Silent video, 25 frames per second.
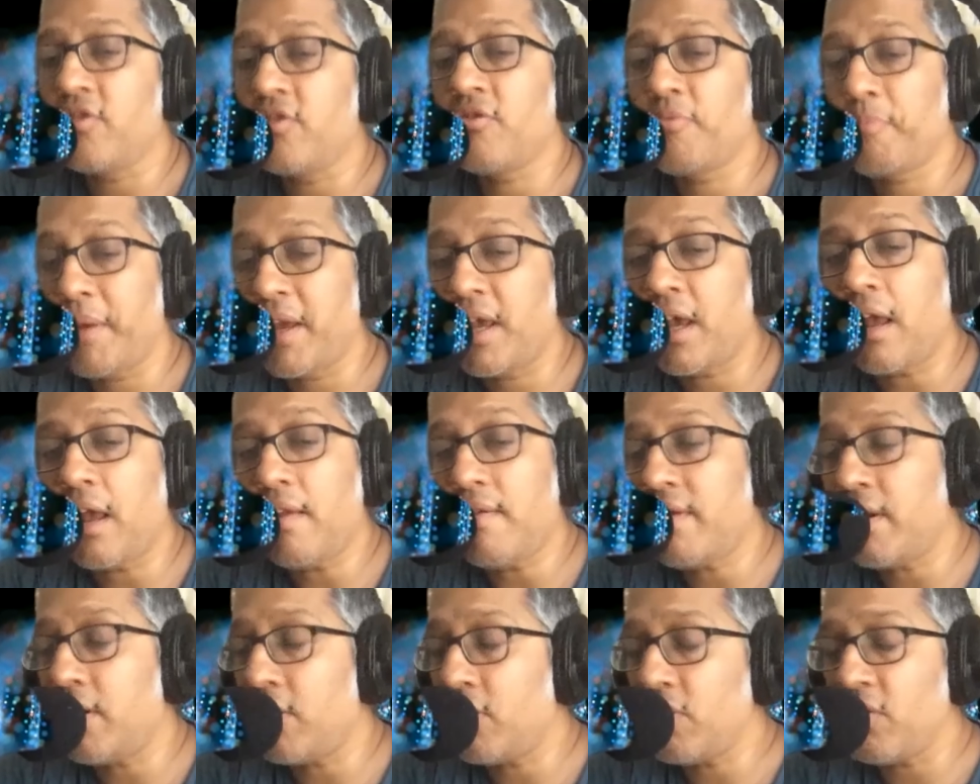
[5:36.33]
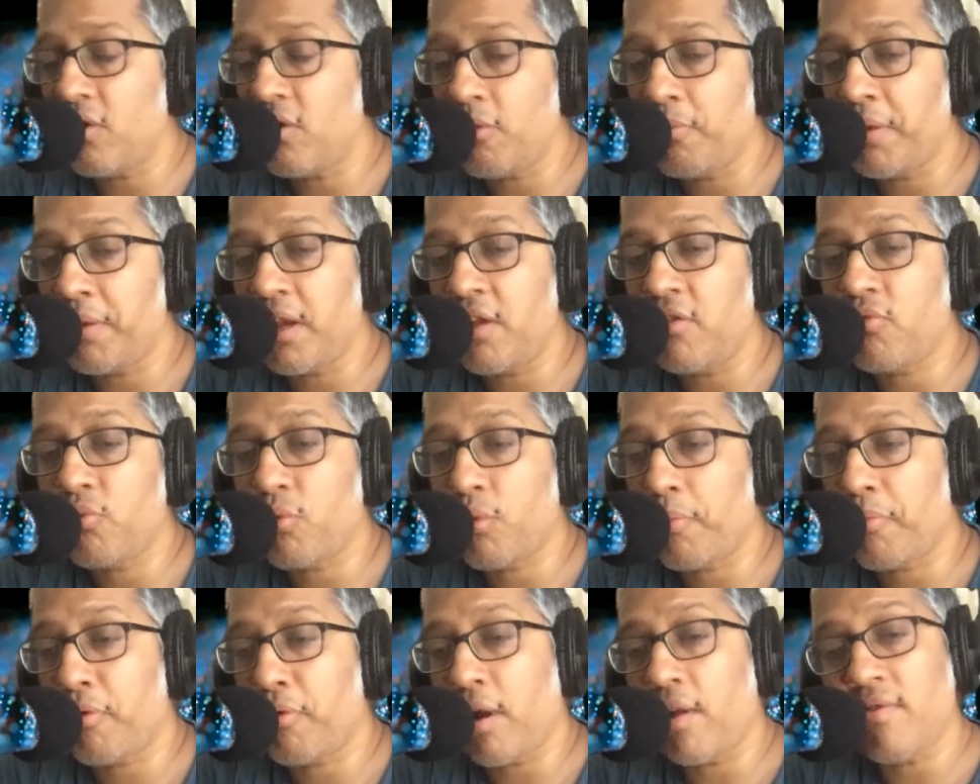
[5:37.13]
Because Indo-Europeans were
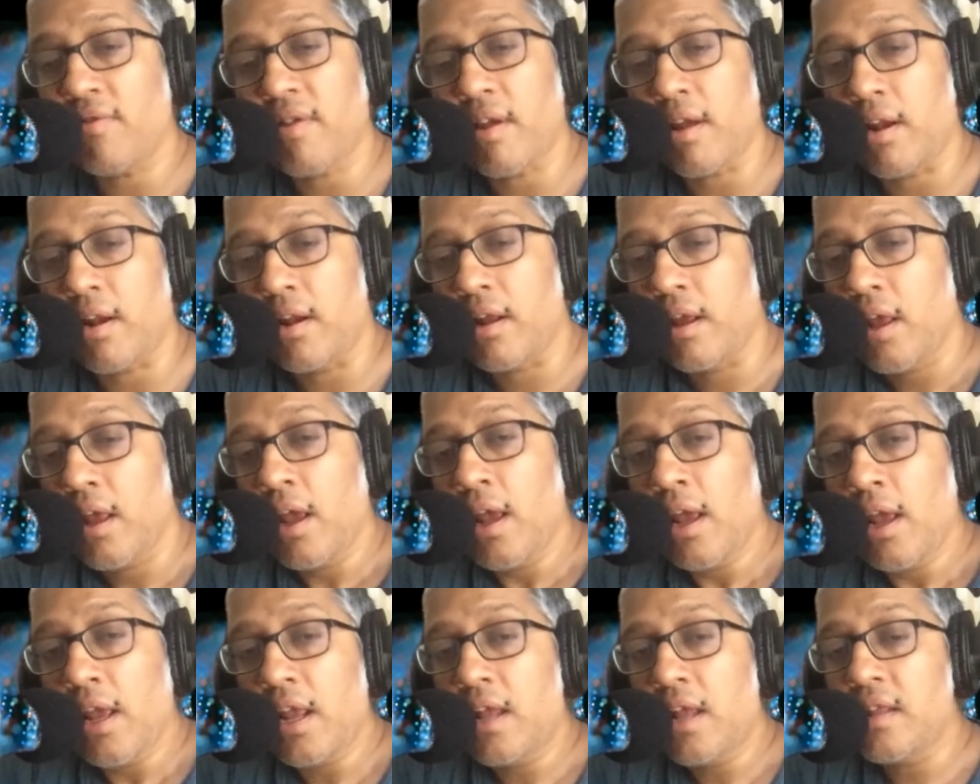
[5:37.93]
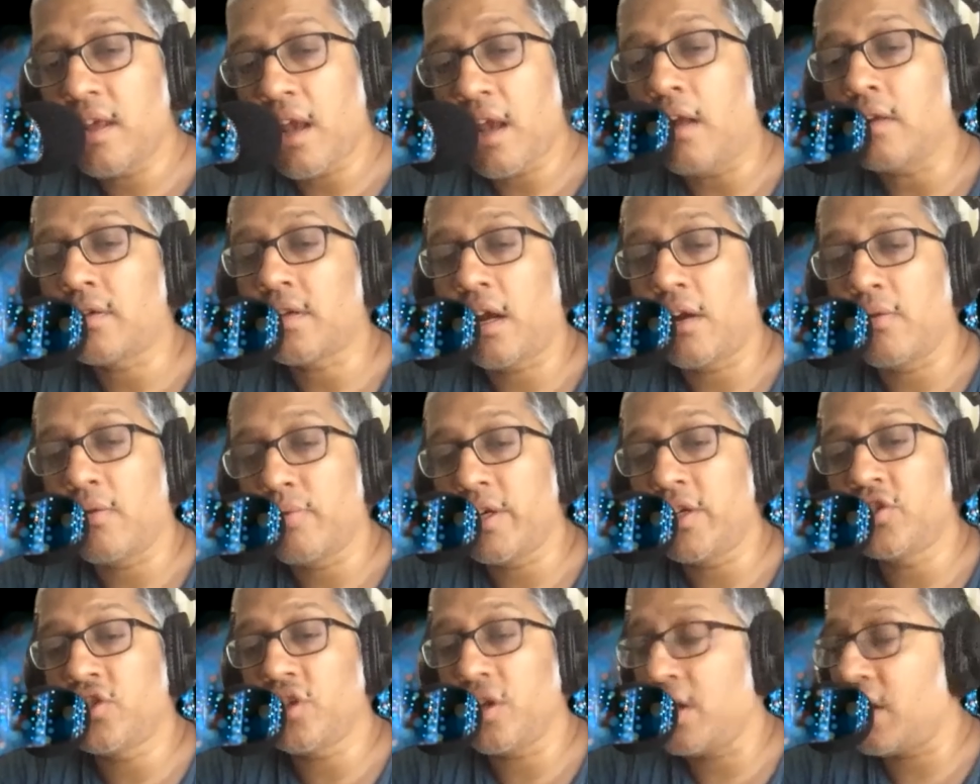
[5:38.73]
present in the Altai
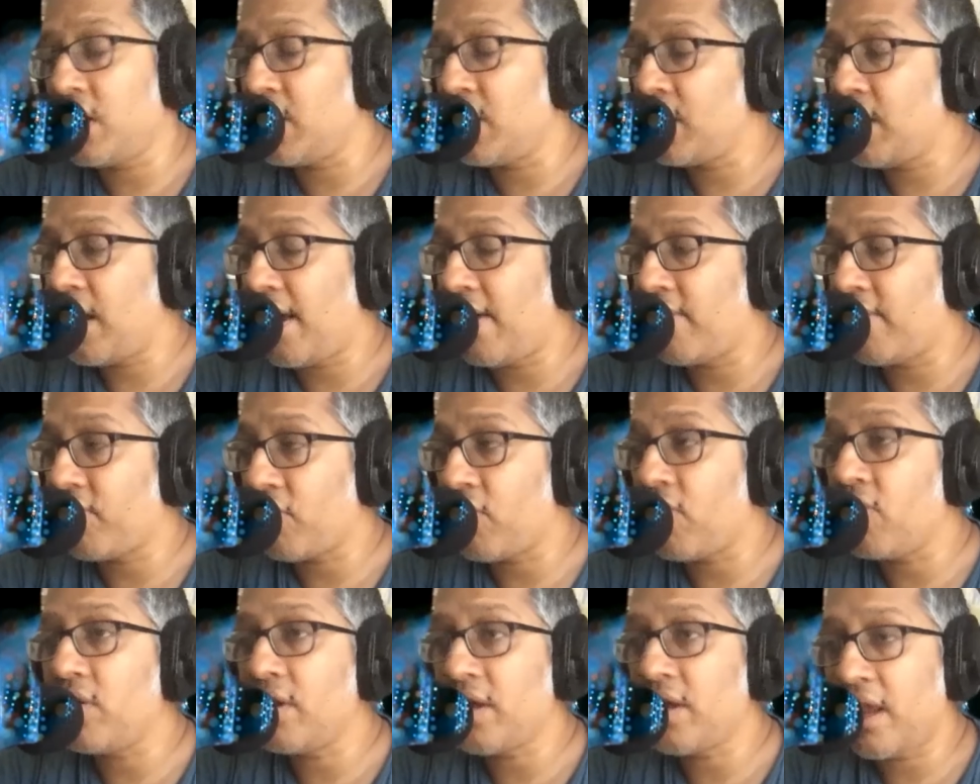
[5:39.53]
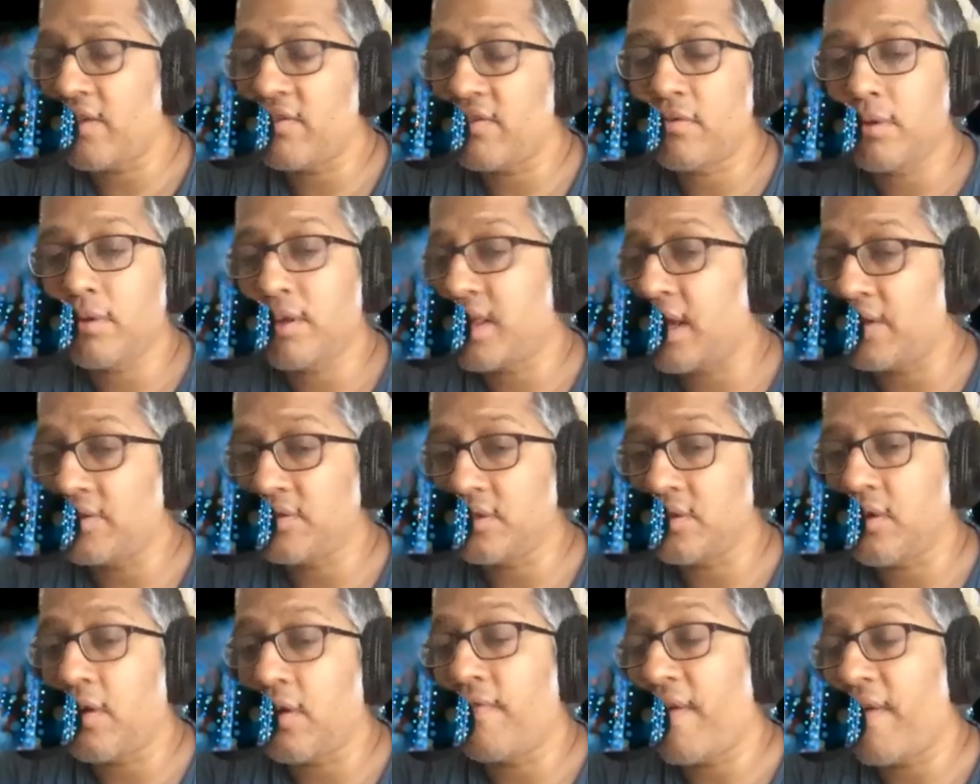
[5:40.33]
region as early as three thousand
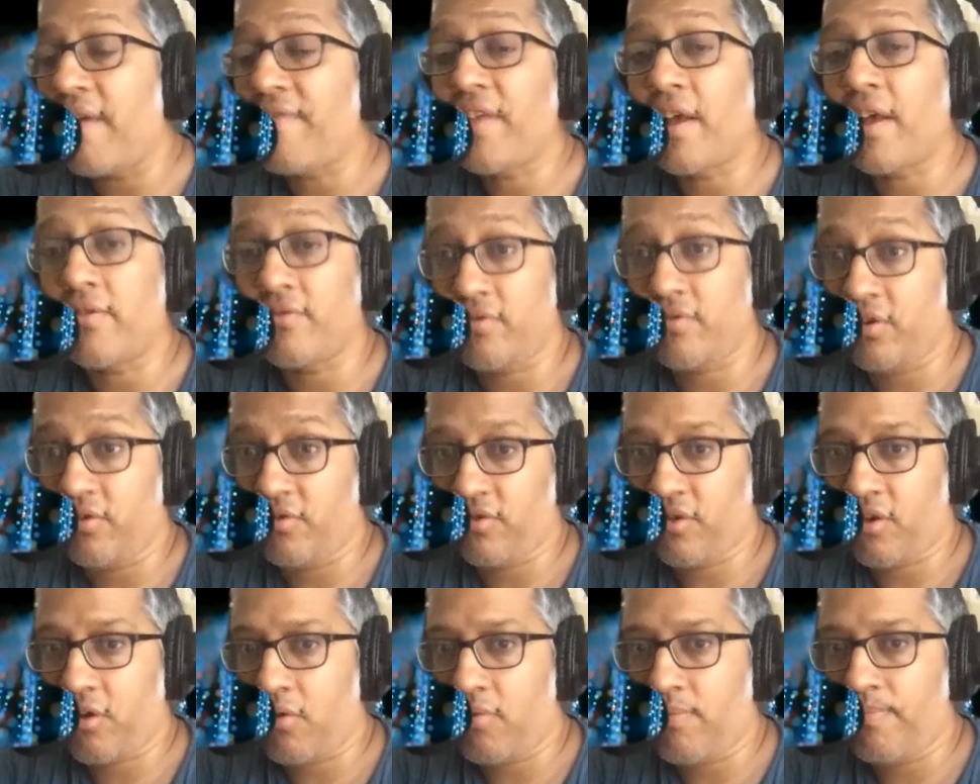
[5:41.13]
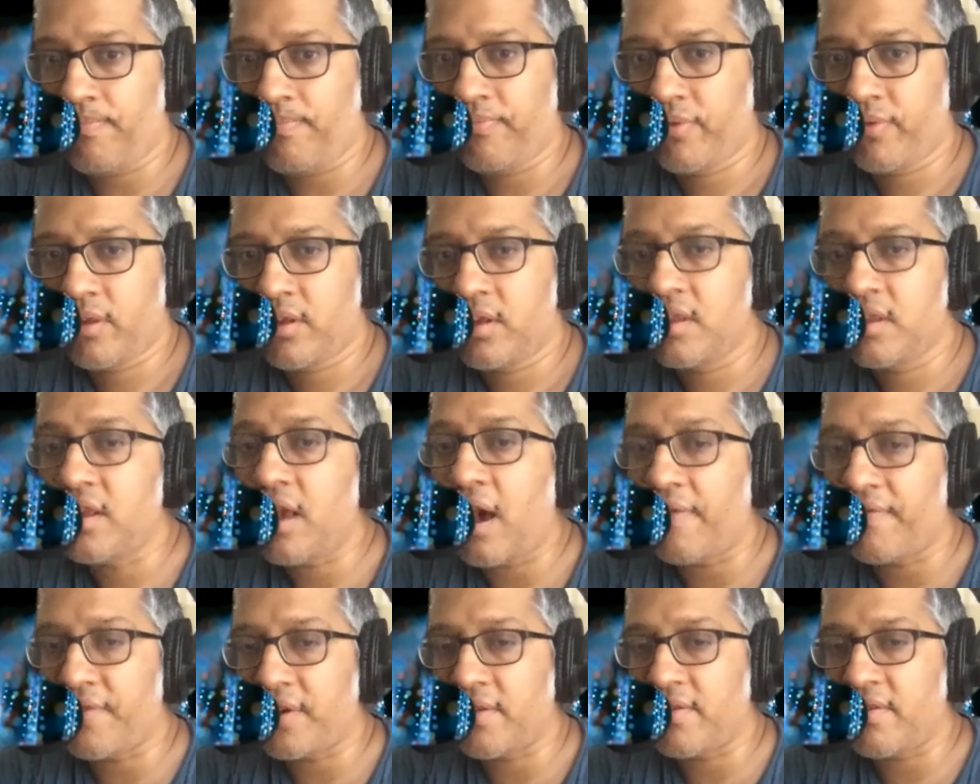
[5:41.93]
or five thousand years ago in the
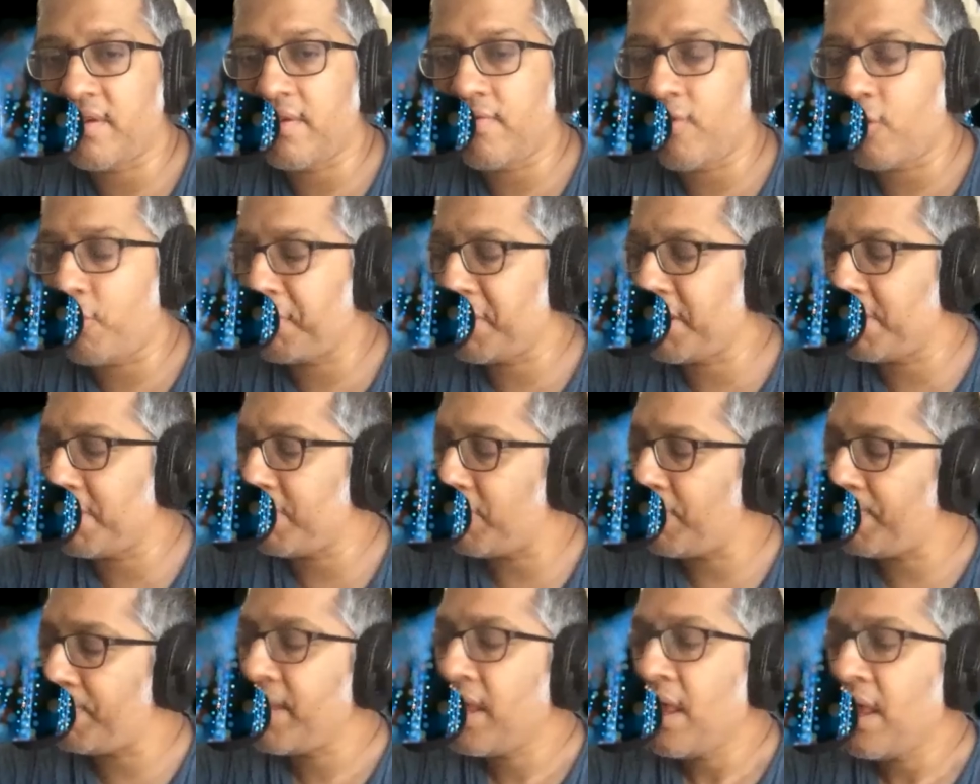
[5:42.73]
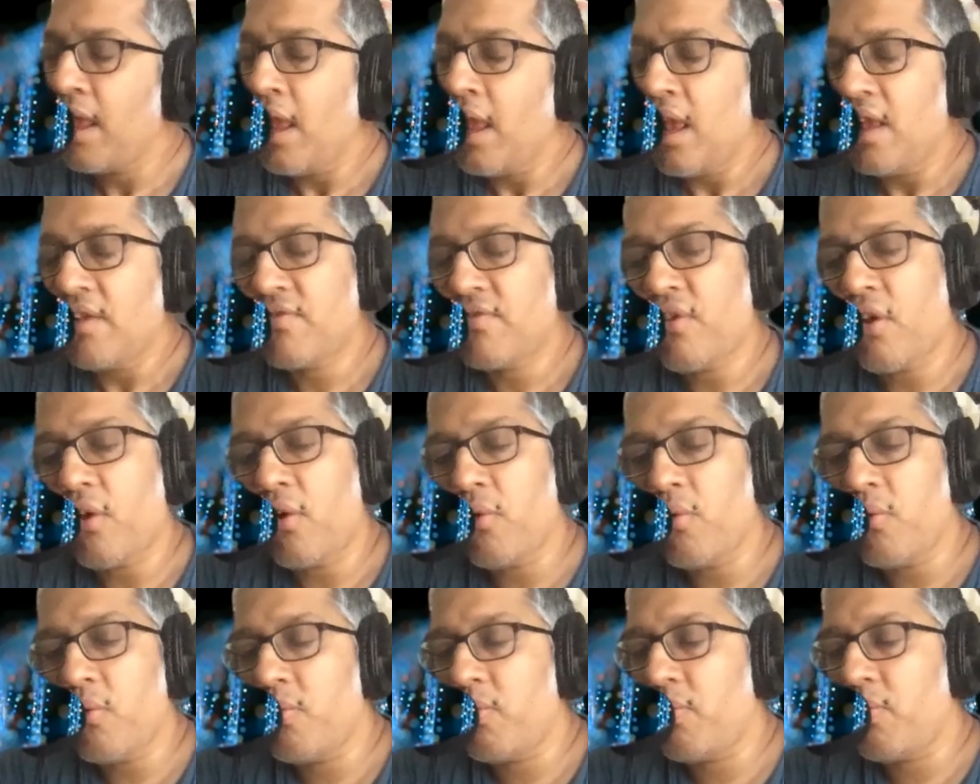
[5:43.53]
Afanasievo people. So